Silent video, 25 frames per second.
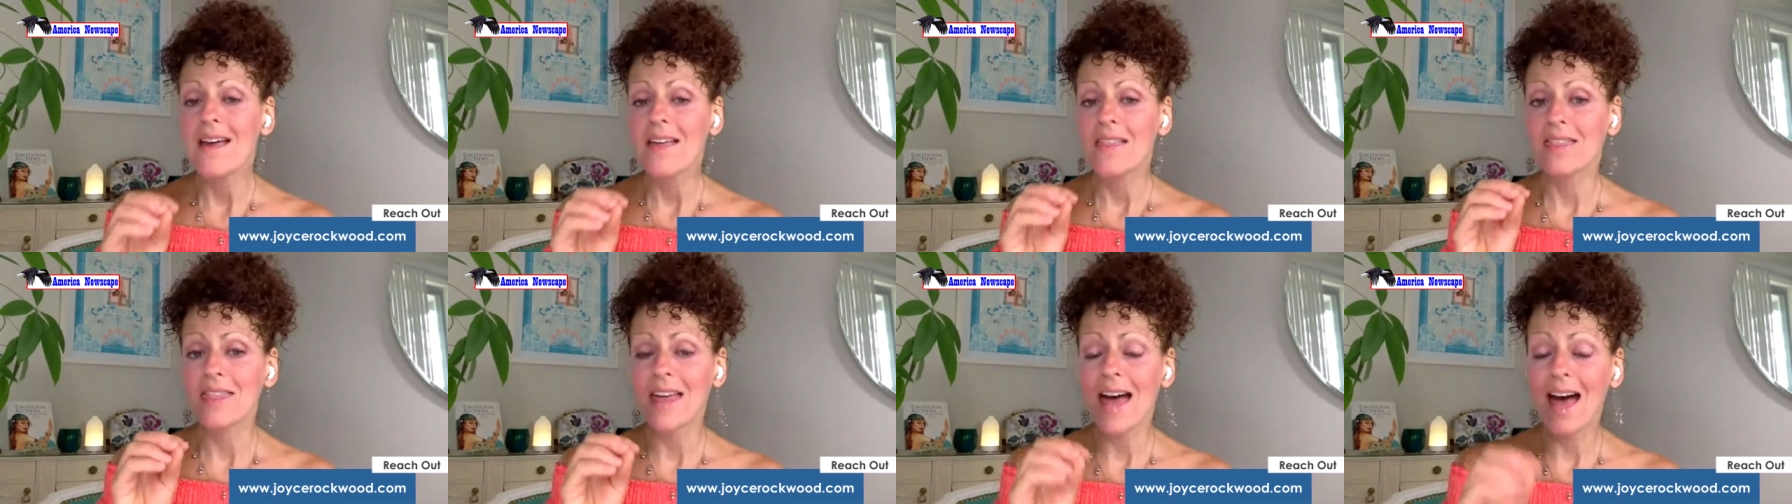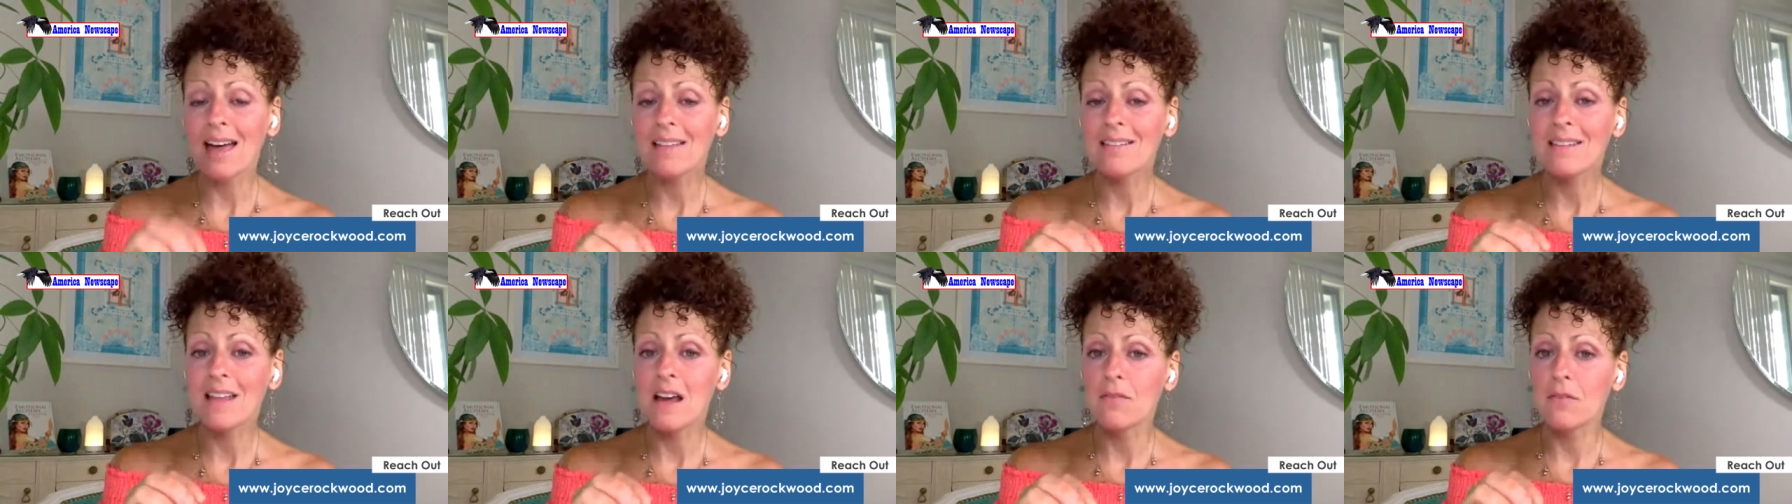
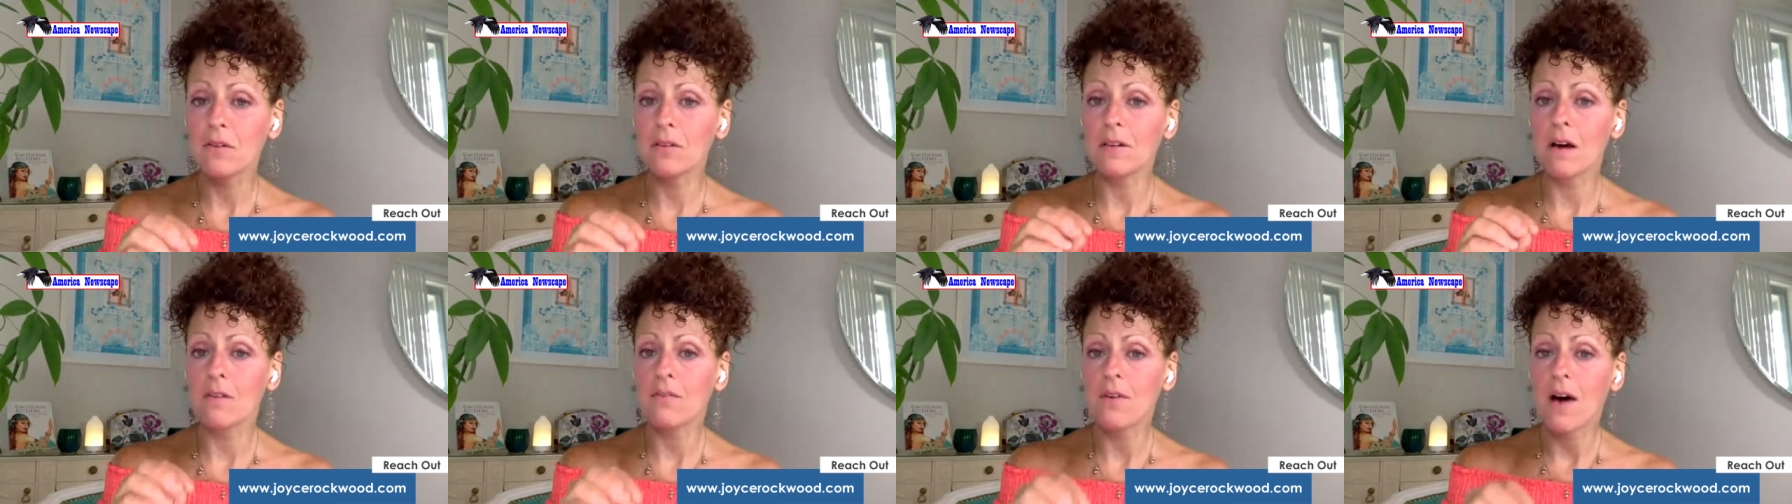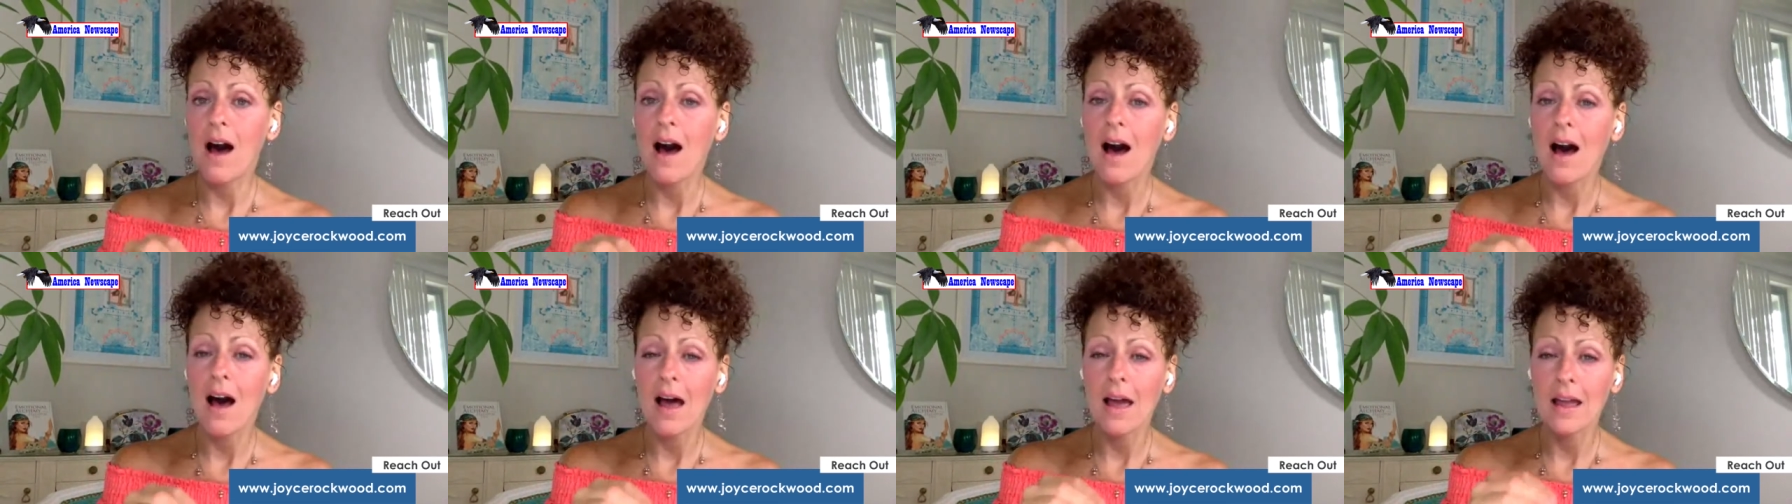that level of
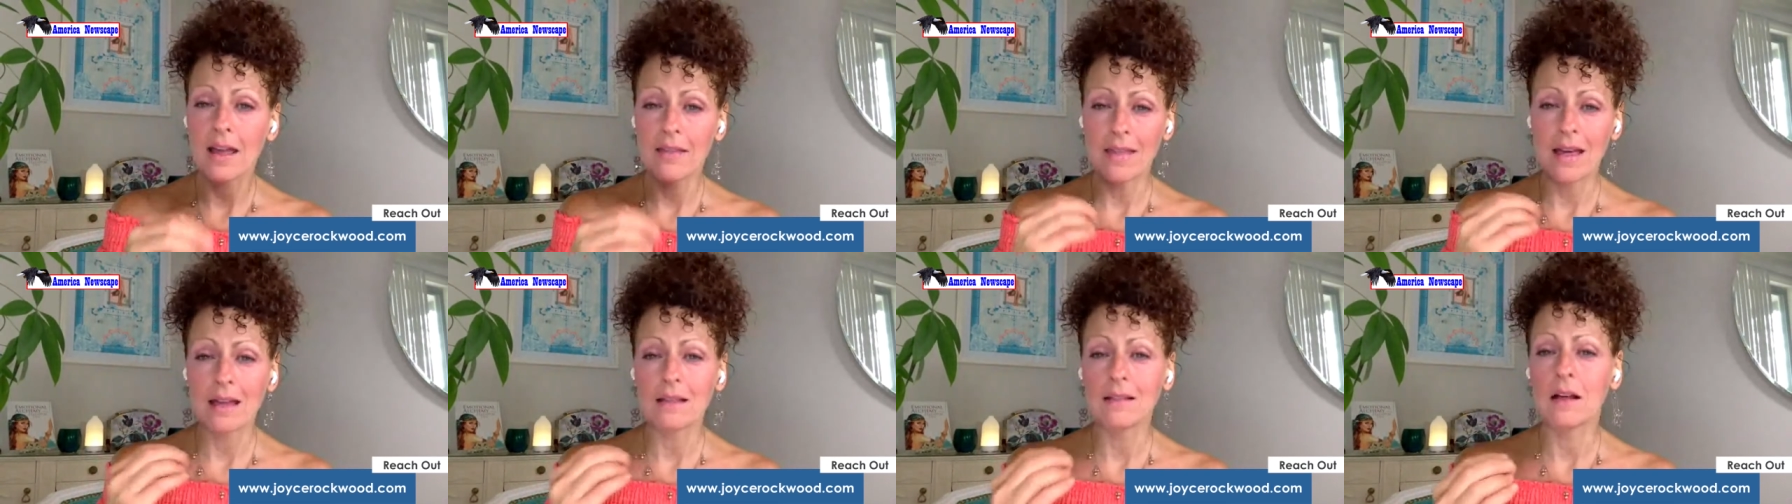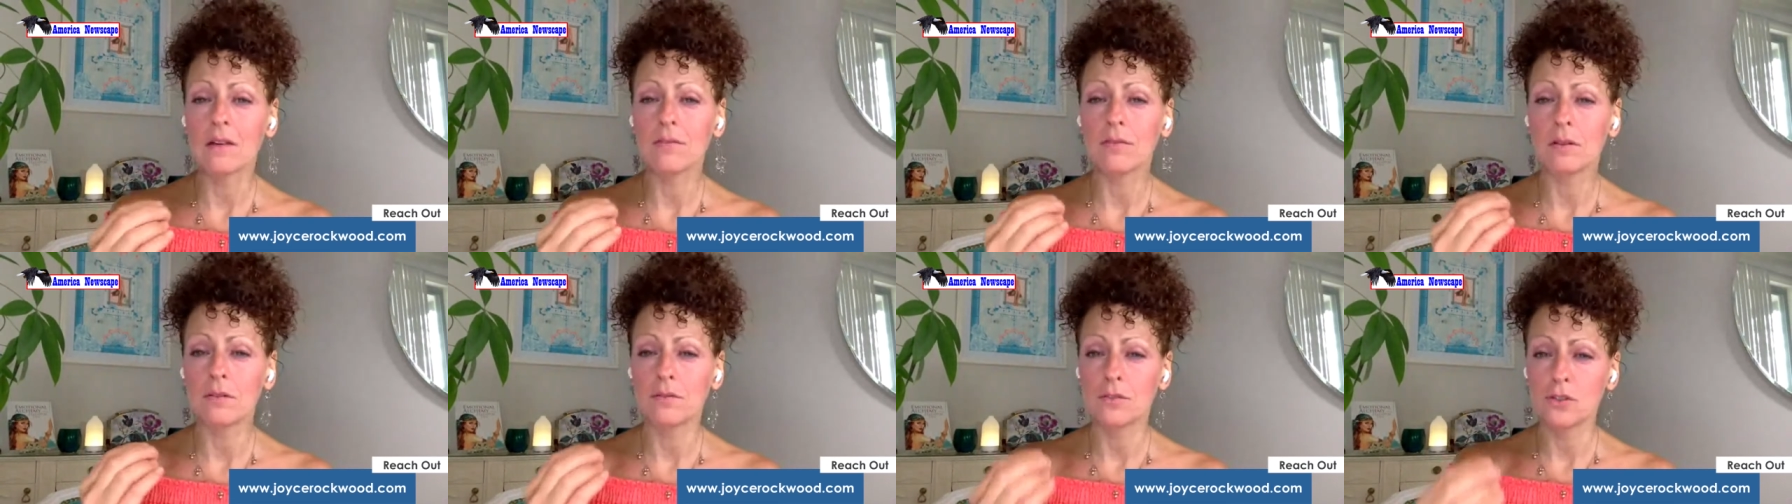high and that
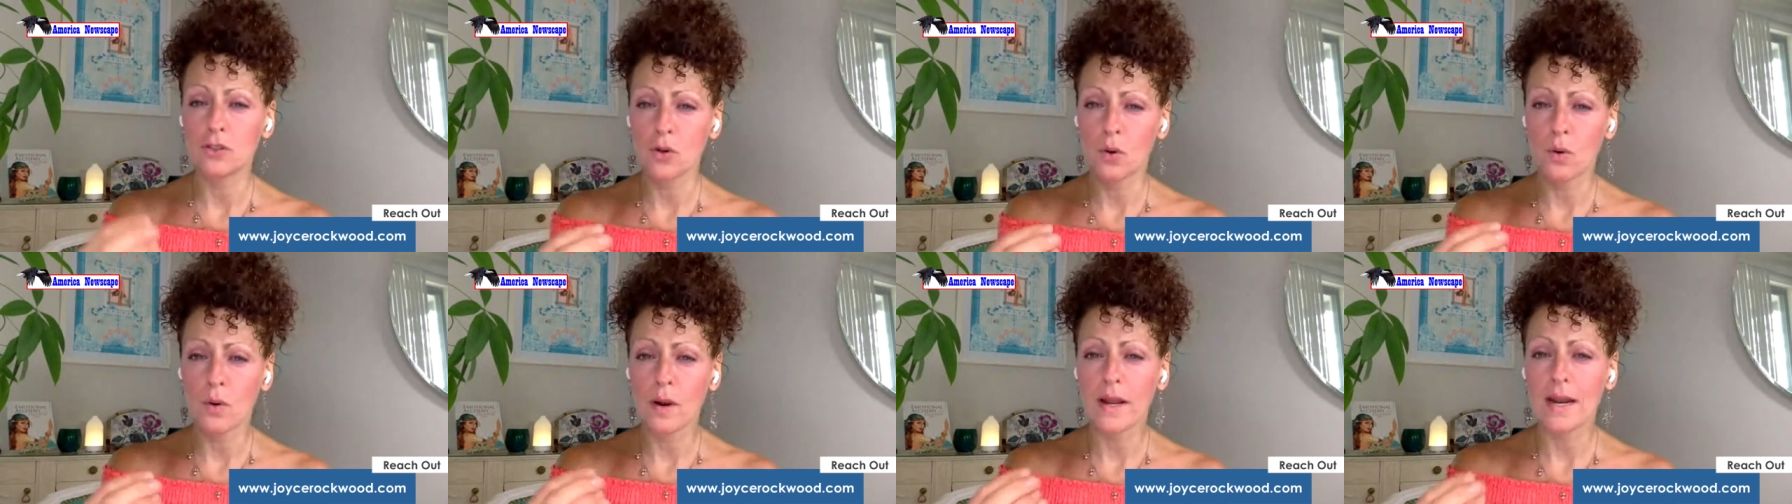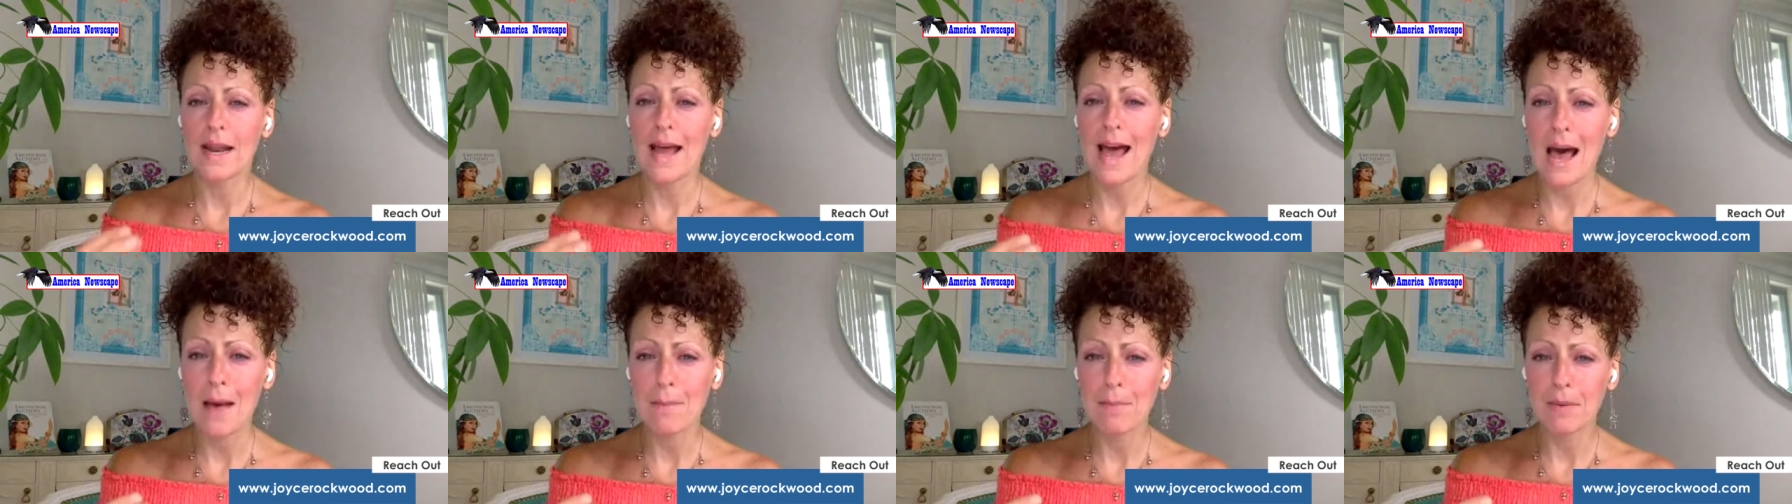level of joy and
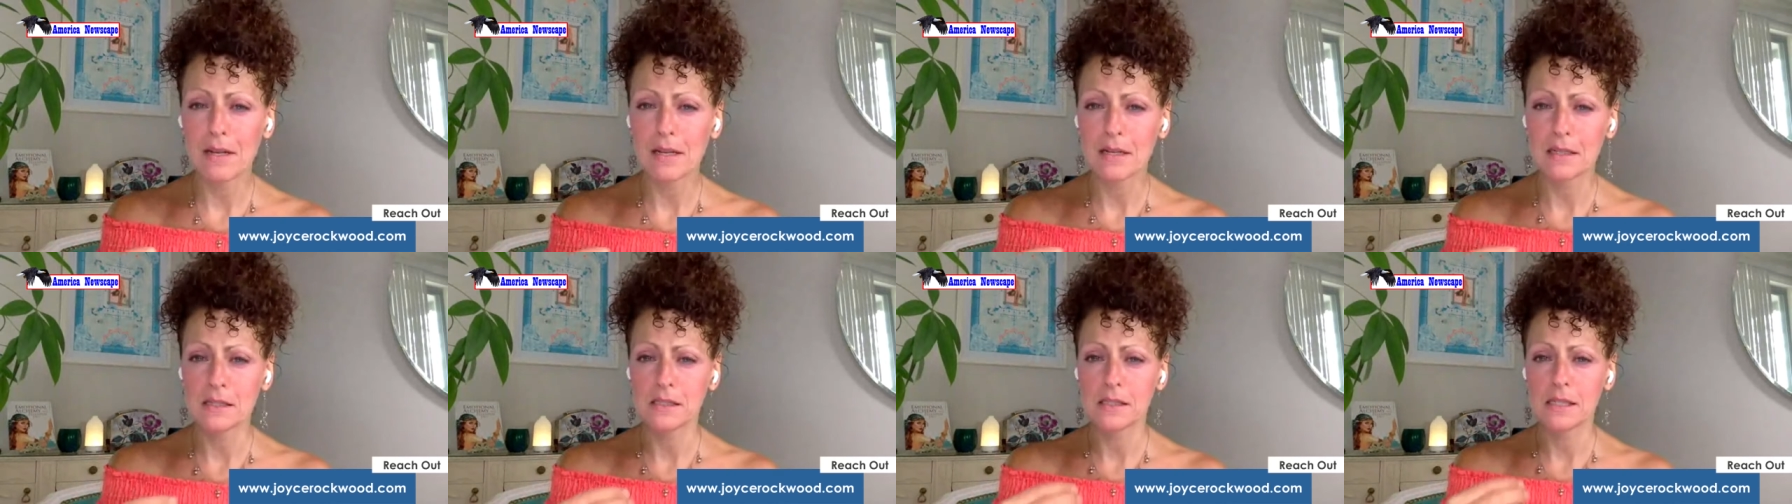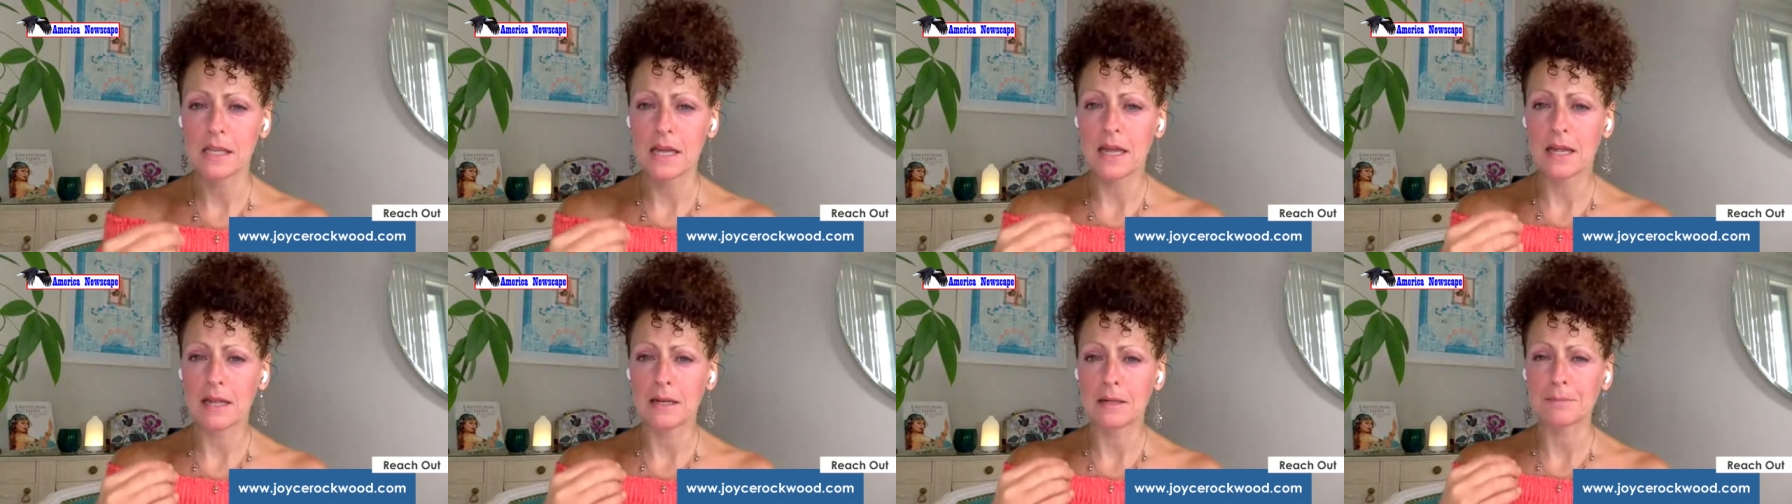happiness
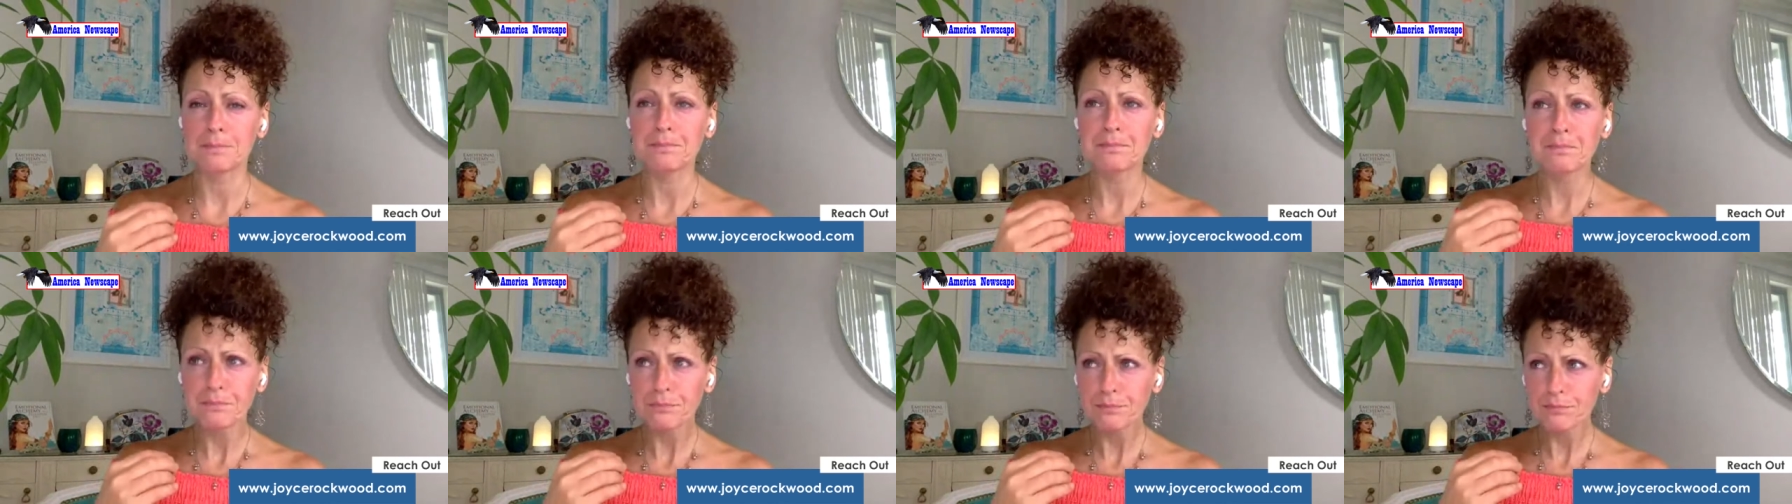and